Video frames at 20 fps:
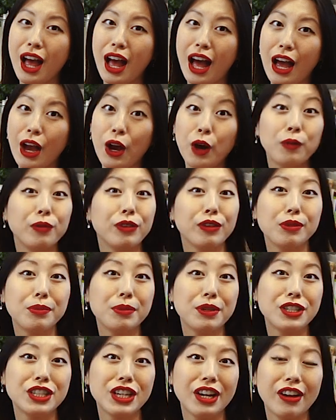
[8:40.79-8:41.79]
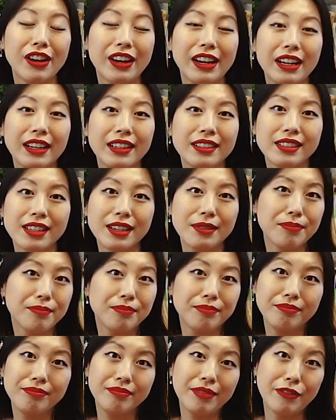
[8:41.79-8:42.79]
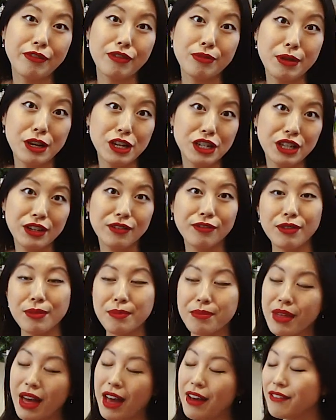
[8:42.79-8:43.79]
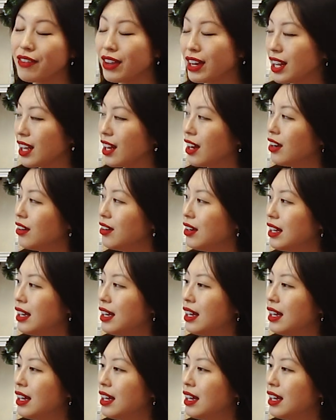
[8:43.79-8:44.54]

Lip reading: I hope we'll be sharing some information from that video,